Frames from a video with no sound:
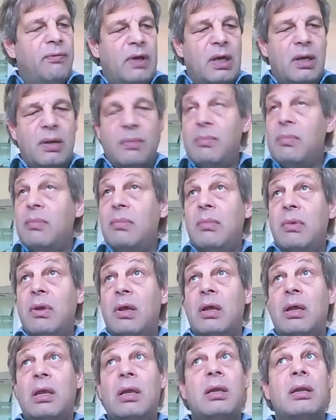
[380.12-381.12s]

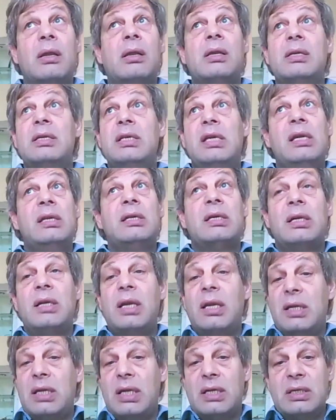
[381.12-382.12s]
the
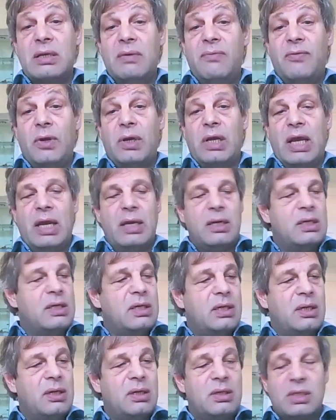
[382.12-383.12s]
internet doesn't forget,
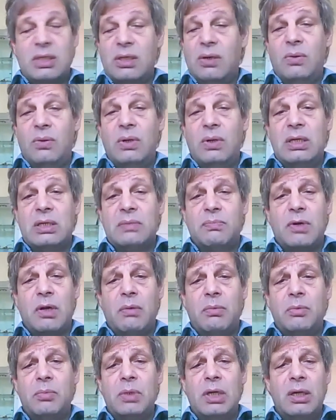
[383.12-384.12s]
so it's
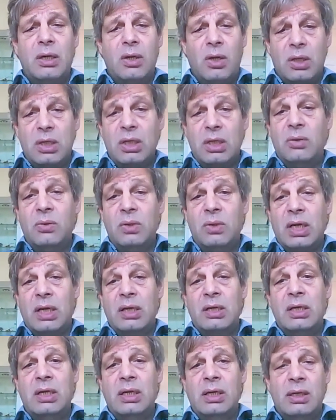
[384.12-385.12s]
probably not a good
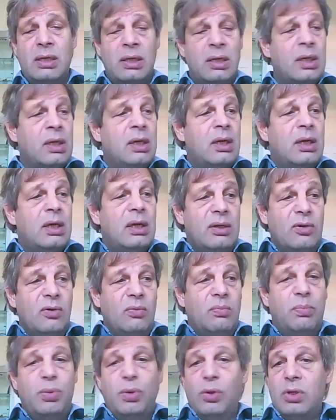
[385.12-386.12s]
idea to
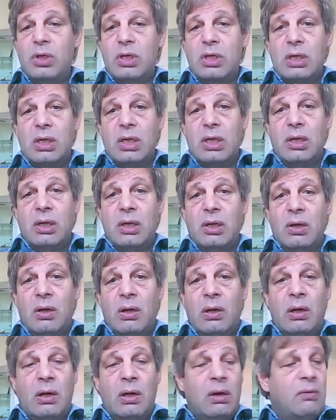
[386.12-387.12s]
put
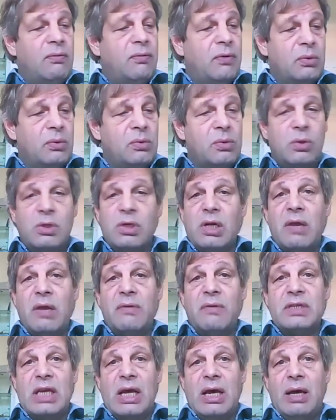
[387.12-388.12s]
your
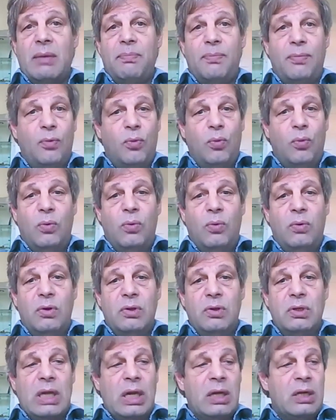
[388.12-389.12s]
photographs up
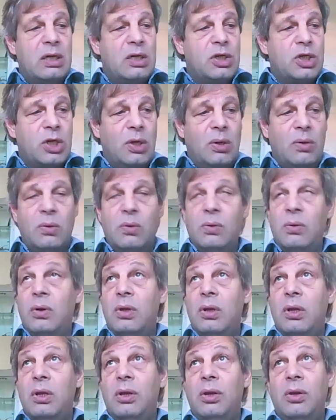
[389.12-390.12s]
that show
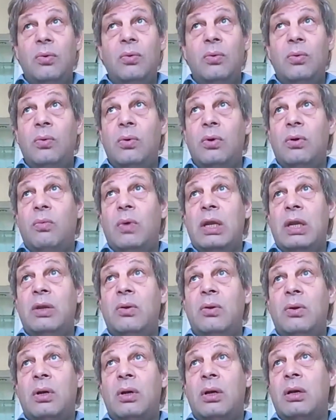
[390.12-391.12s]
you when
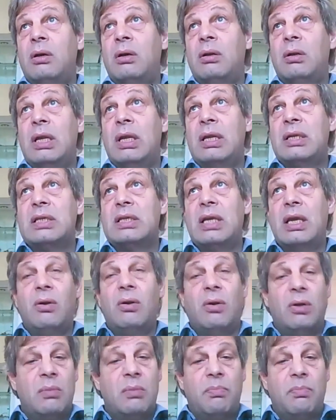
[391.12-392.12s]
you are, let's say,
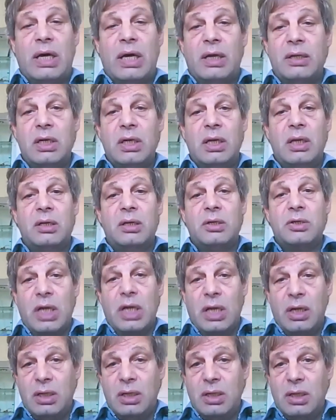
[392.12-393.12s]
on a party and
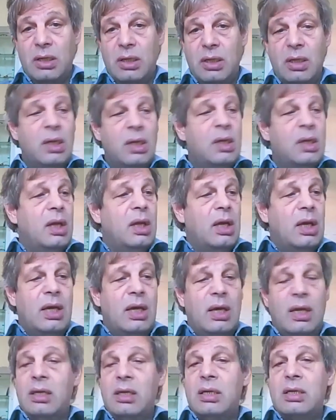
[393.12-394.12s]
drunken,
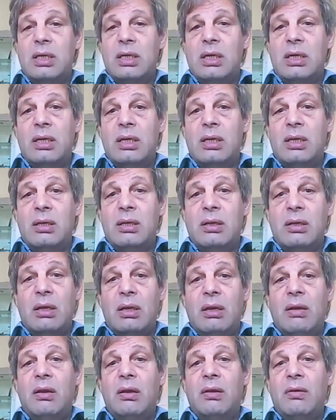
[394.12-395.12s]
and
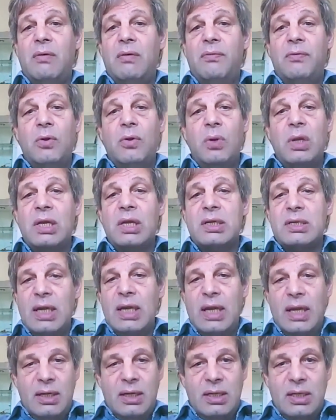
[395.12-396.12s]
a few years
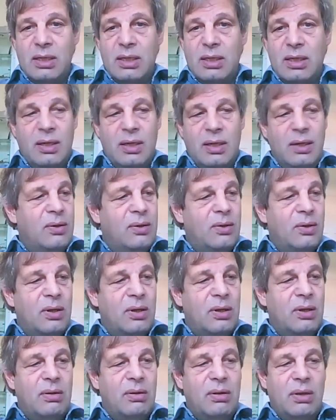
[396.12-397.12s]
later,
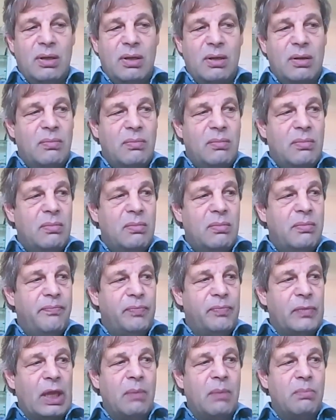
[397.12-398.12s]
your
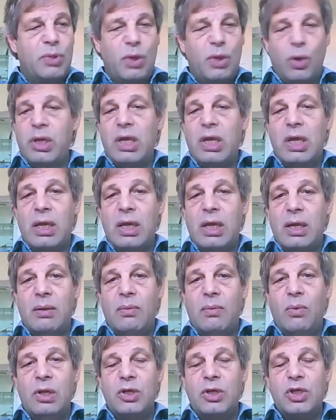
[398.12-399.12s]
employee
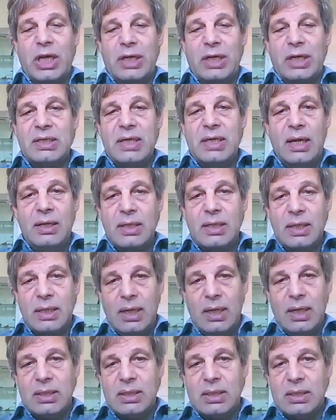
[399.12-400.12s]
will check the
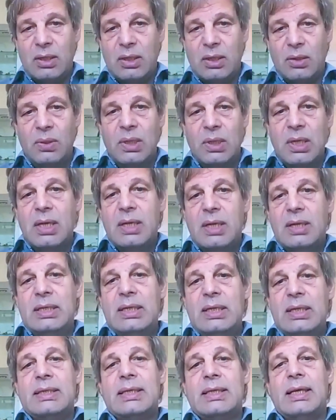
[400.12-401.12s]
internet. So
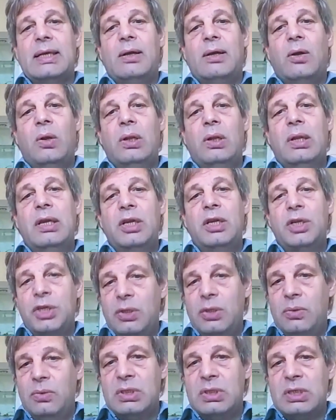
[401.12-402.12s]
these are all
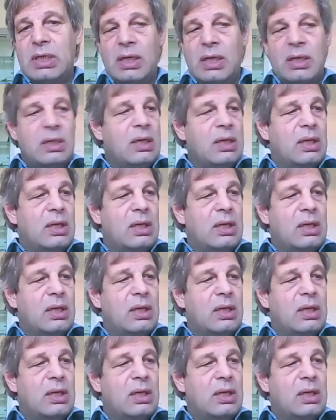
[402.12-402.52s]
issues that